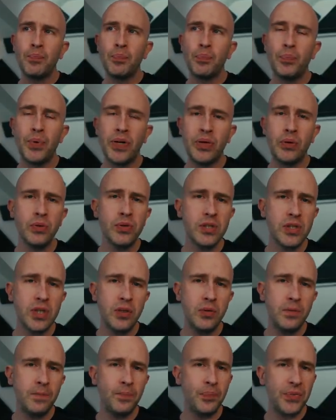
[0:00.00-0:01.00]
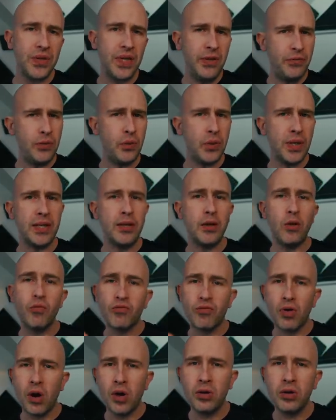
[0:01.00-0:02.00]
but also if you get a
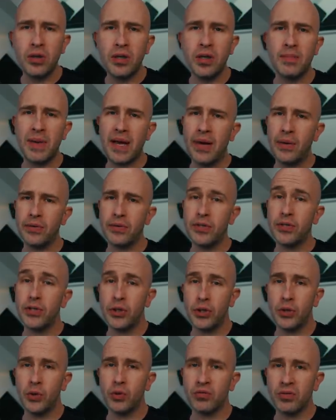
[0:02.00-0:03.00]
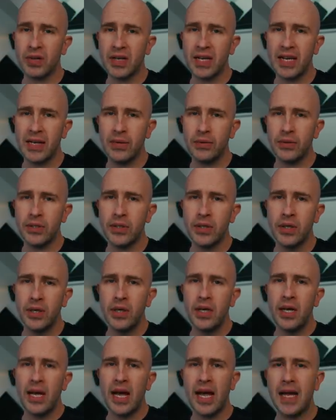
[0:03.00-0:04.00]
wrong amount to your account
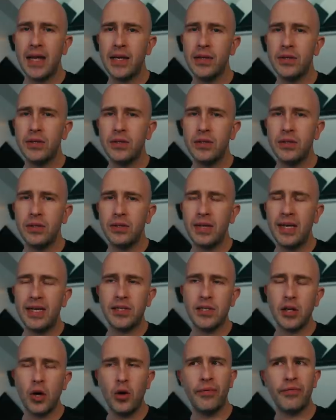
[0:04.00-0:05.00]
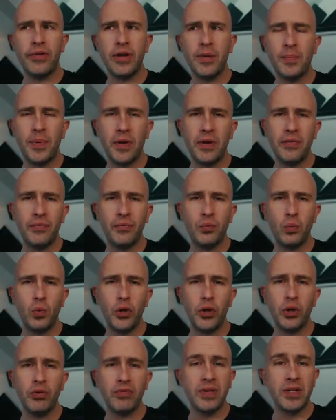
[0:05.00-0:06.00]
and it's over and above
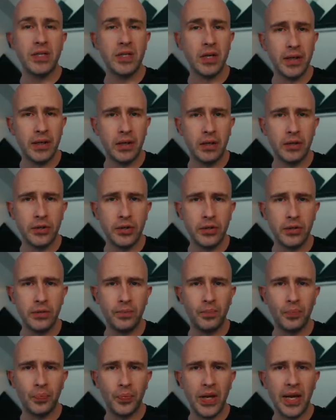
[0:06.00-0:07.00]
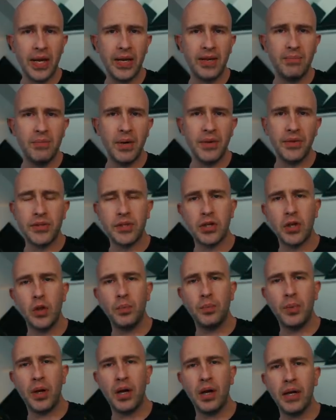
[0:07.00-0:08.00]
what you're entitled to, and months go
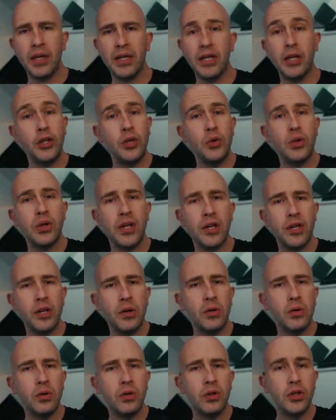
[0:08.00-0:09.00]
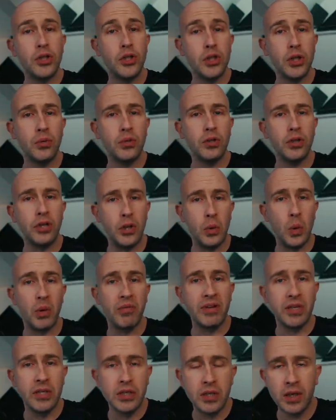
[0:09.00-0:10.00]
by and you can no longer show that you are
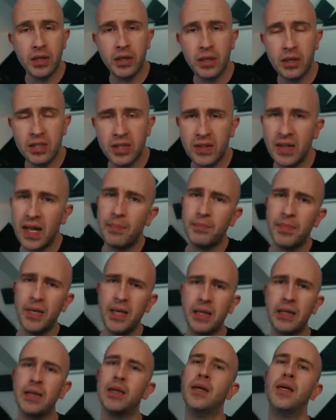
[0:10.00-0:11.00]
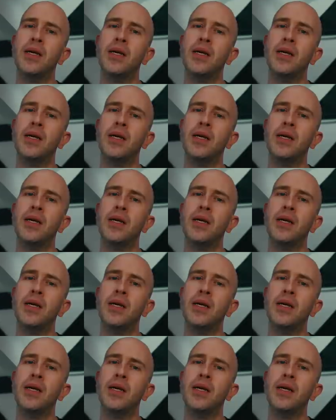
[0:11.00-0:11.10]
entitled to that money,